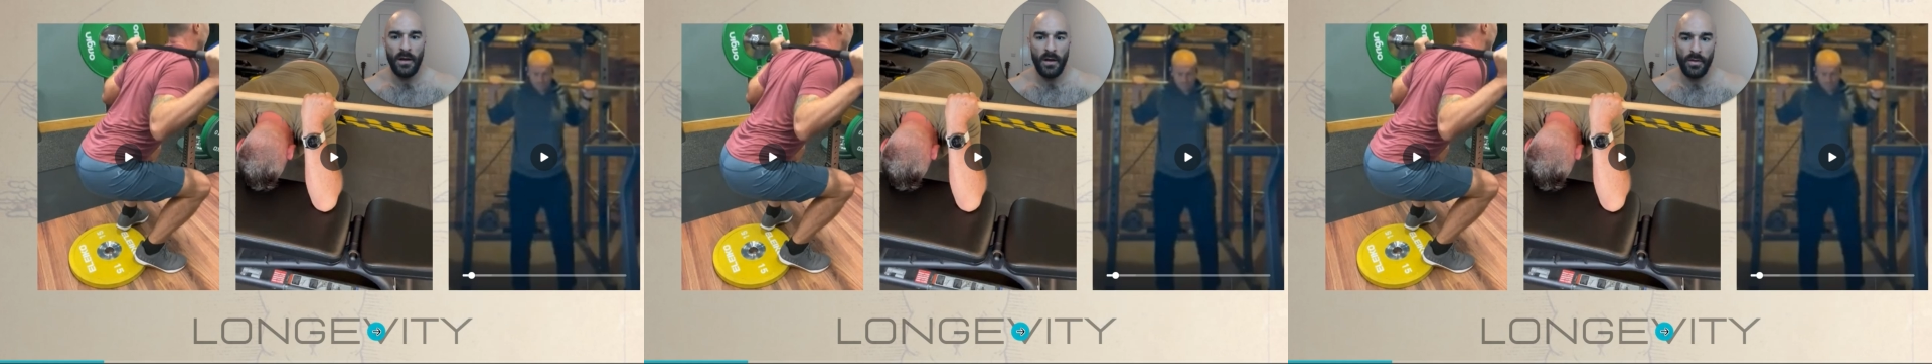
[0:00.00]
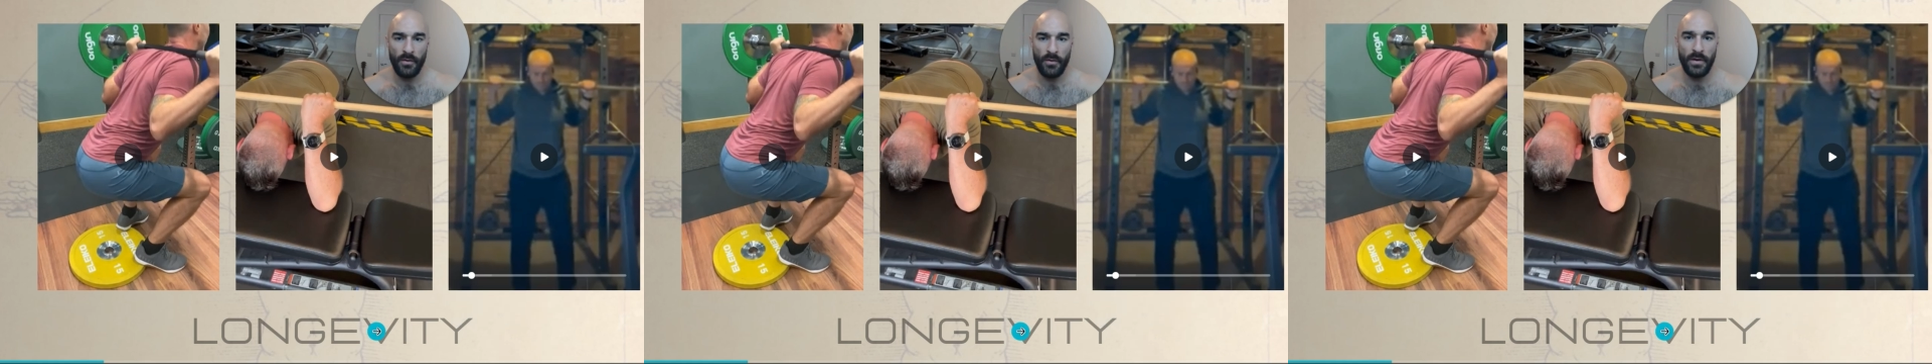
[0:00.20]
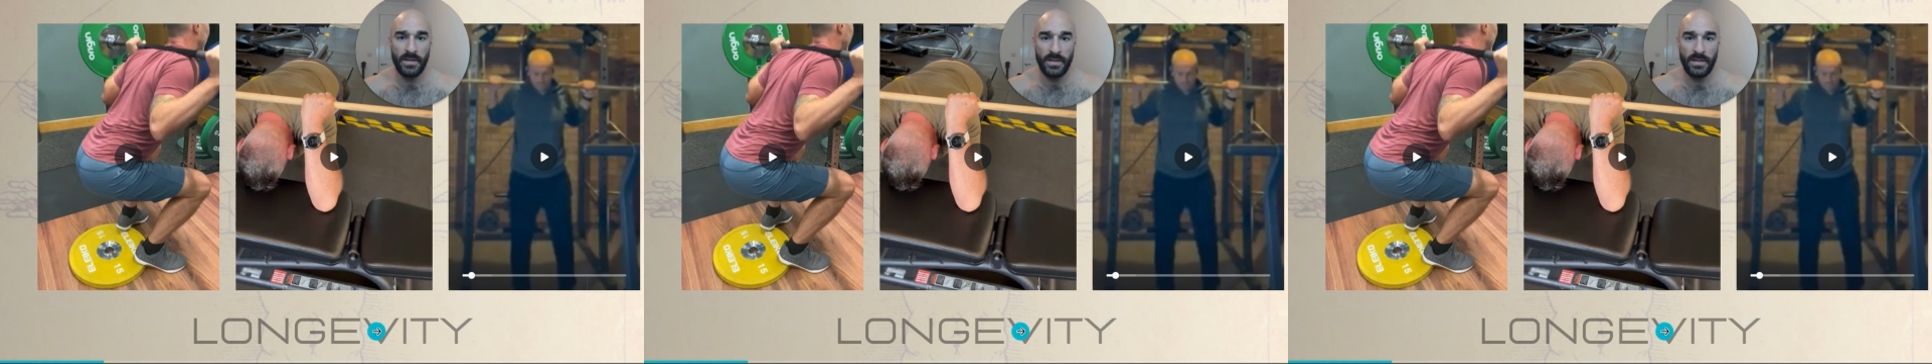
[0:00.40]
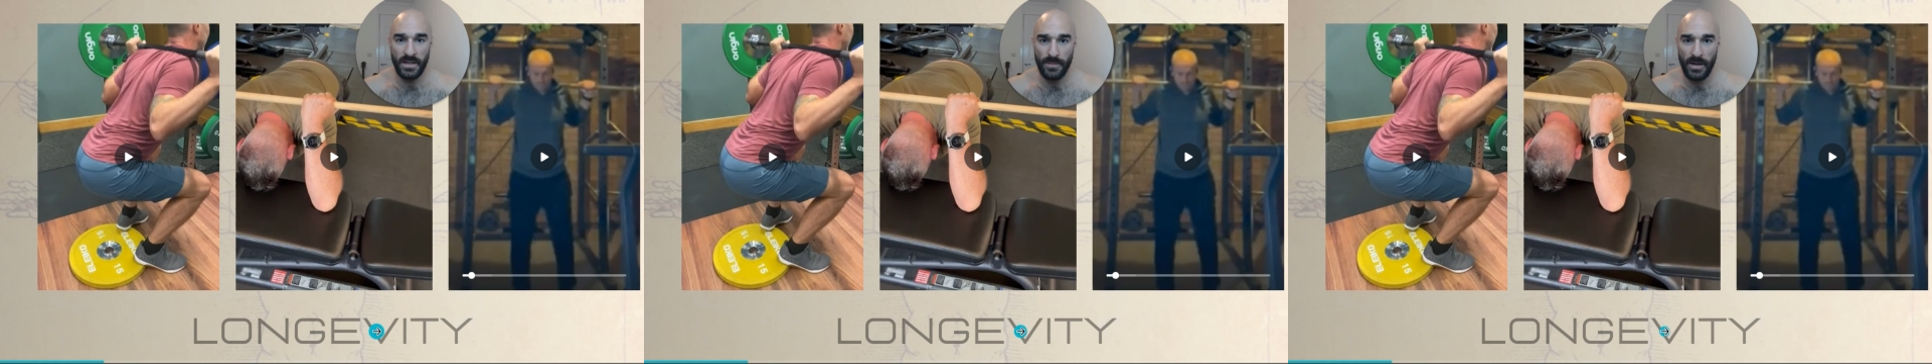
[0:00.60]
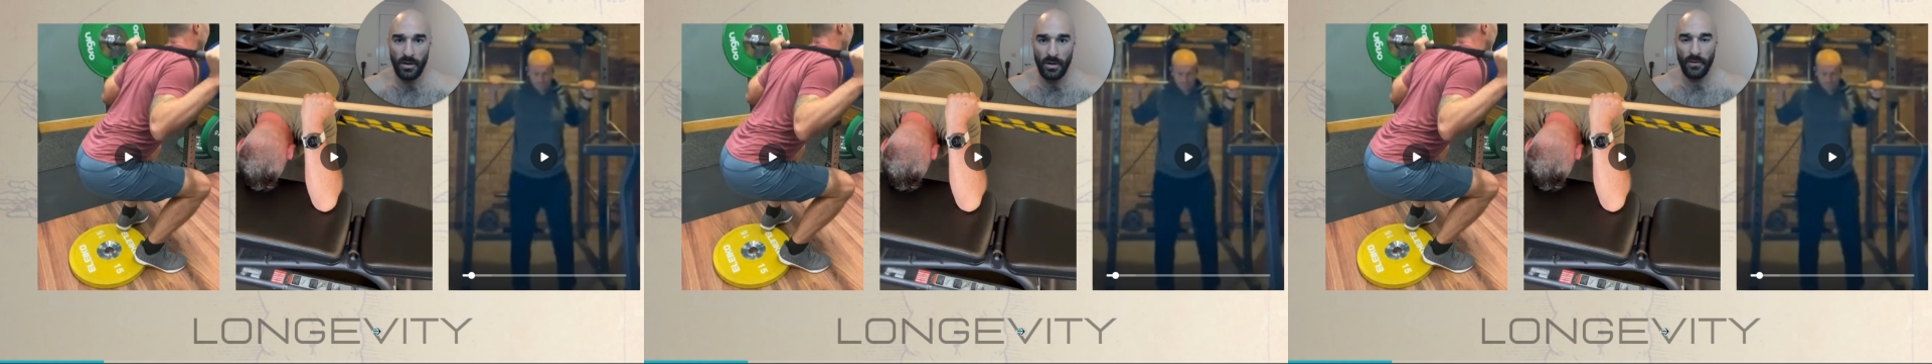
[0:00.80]
The reason it's
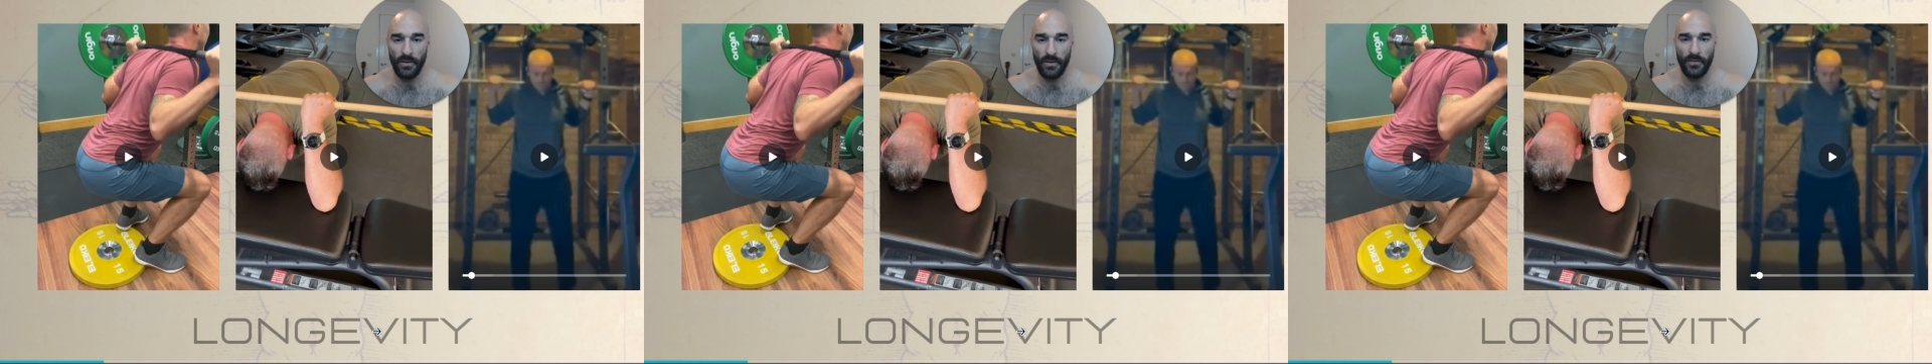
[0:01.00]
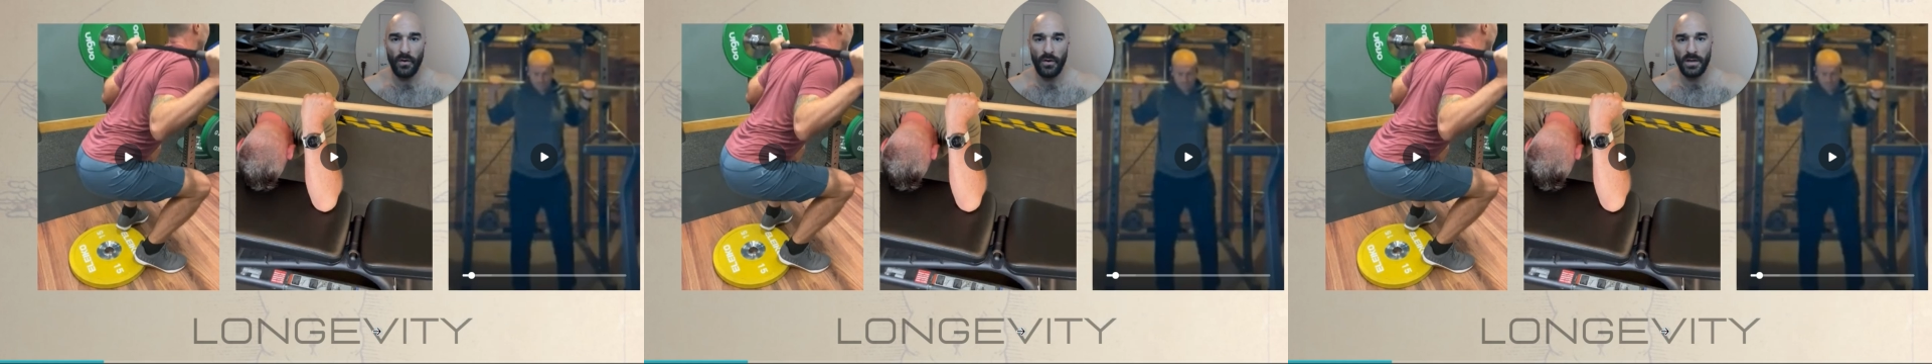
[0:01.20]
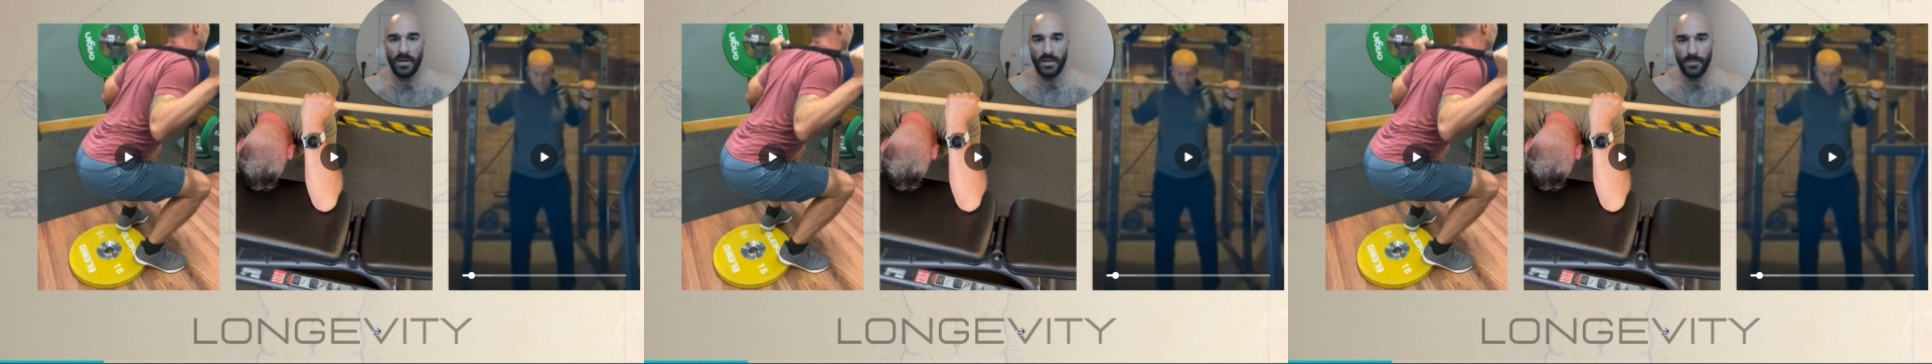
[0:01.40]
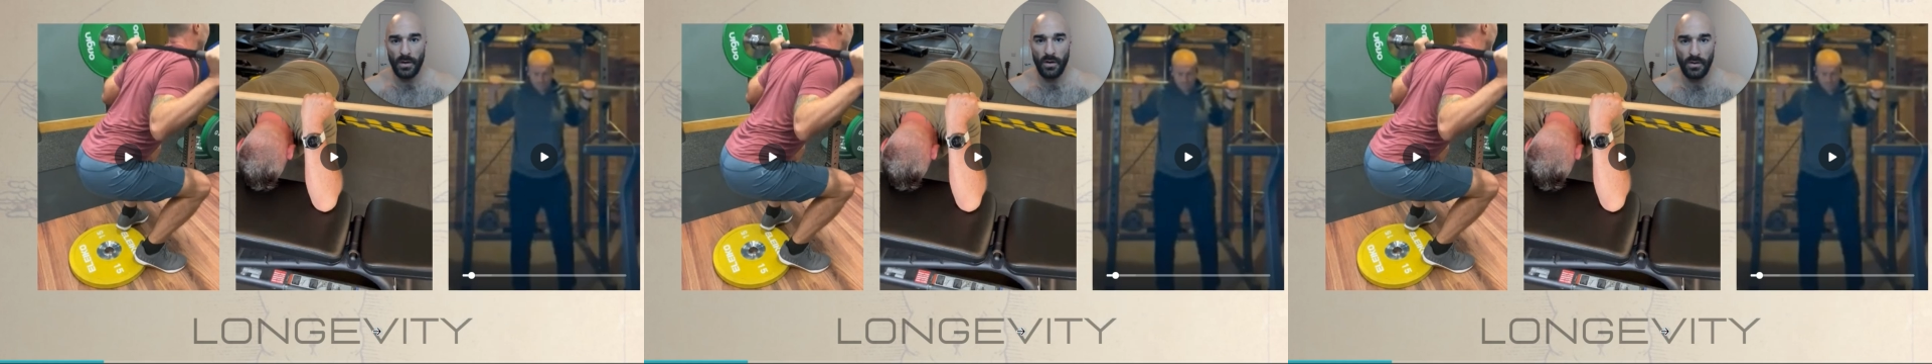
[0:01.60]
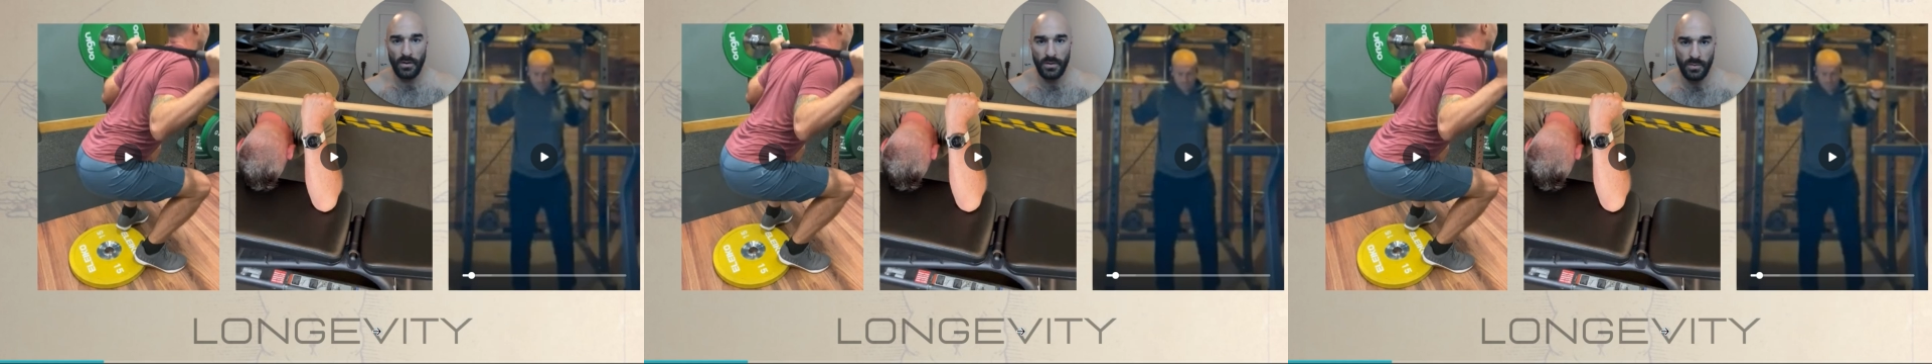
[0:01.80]
men over 40 is
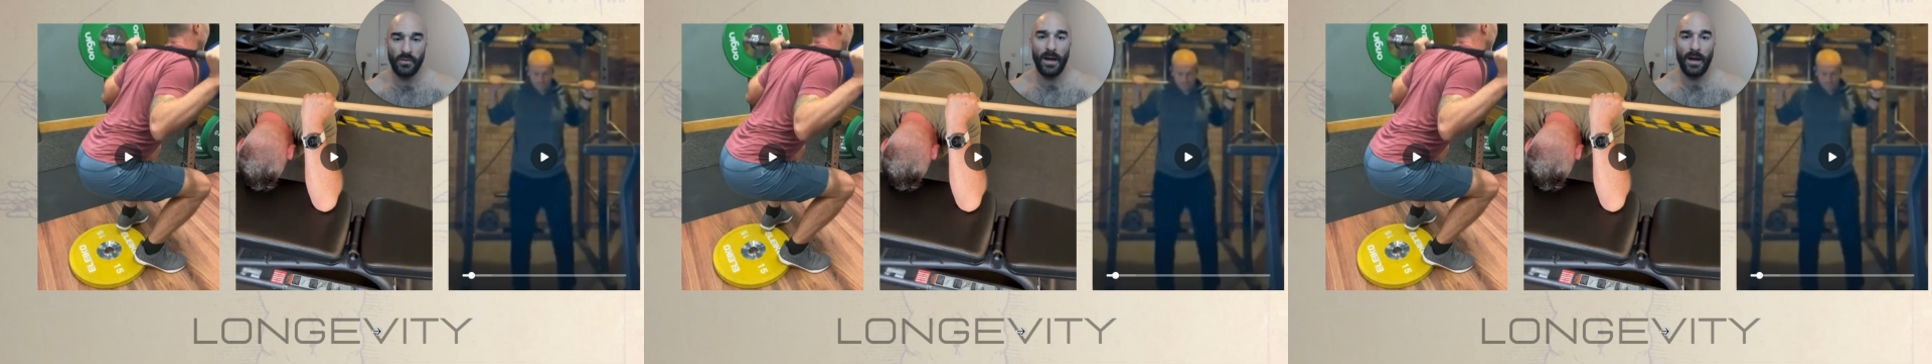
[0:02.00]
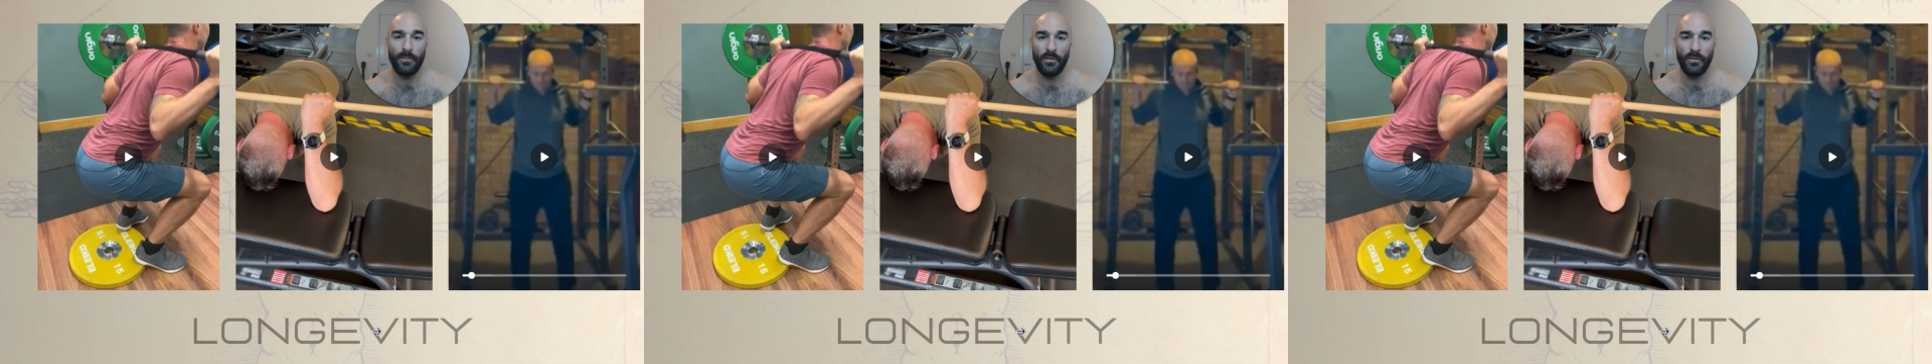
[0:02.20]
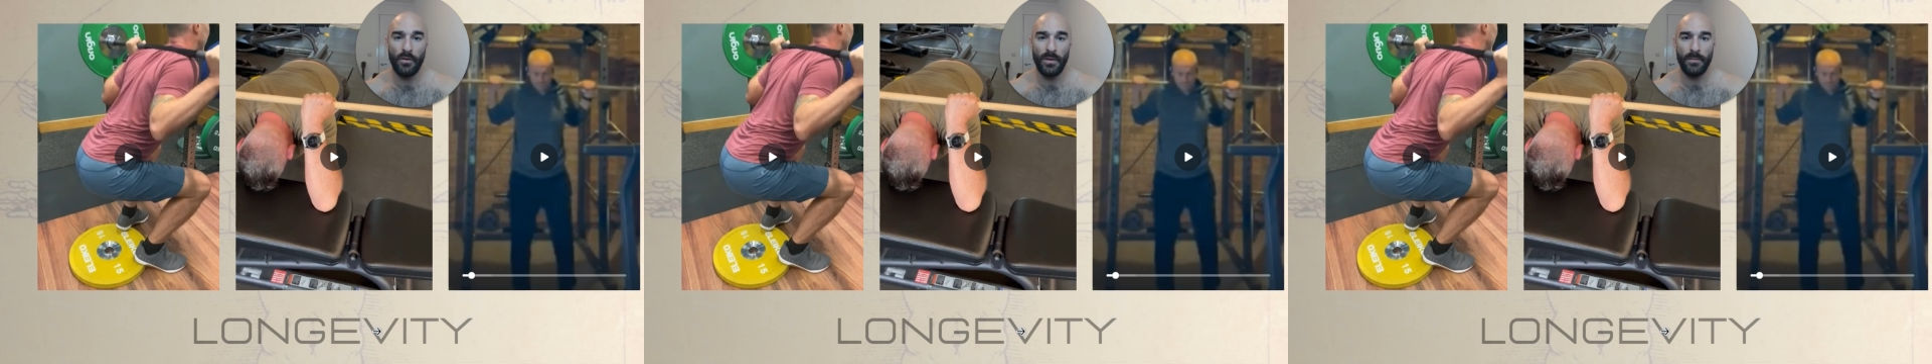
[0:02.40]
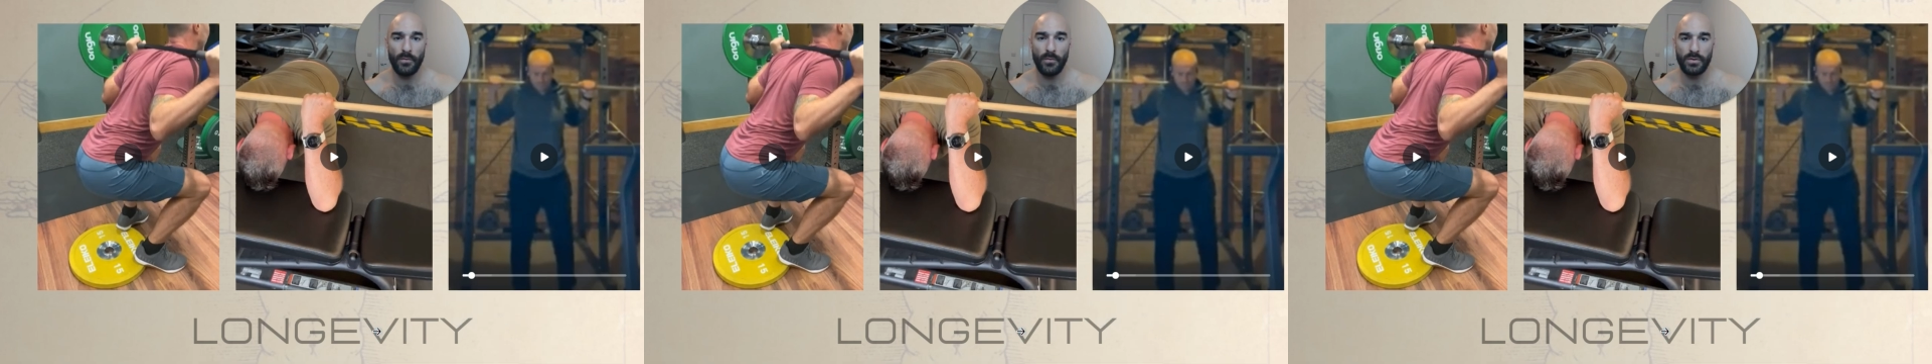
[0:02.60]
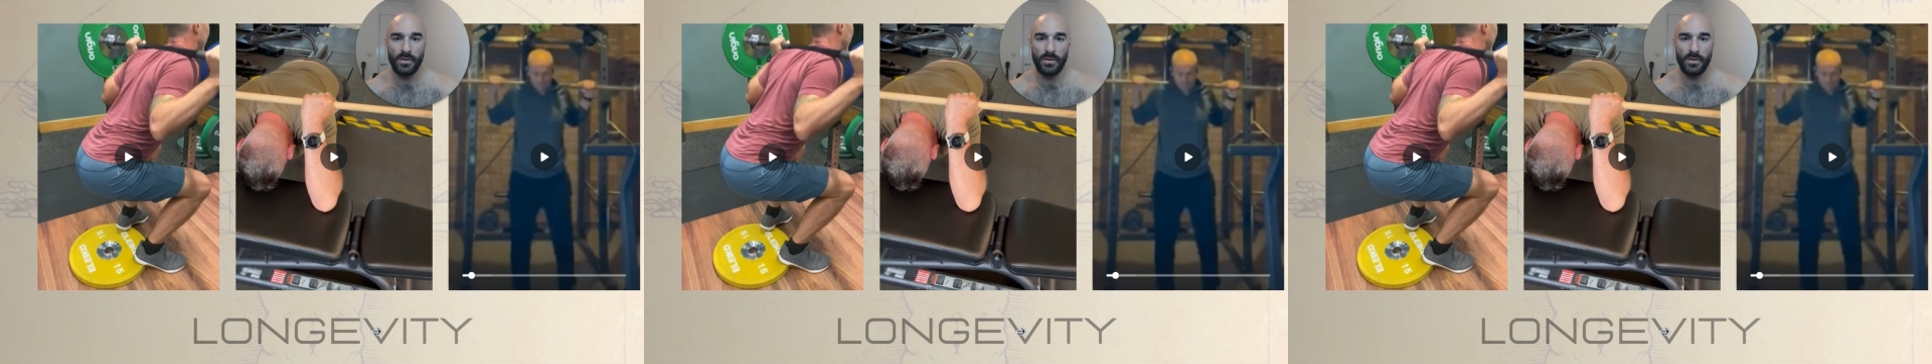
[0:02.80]
because type 2B muscle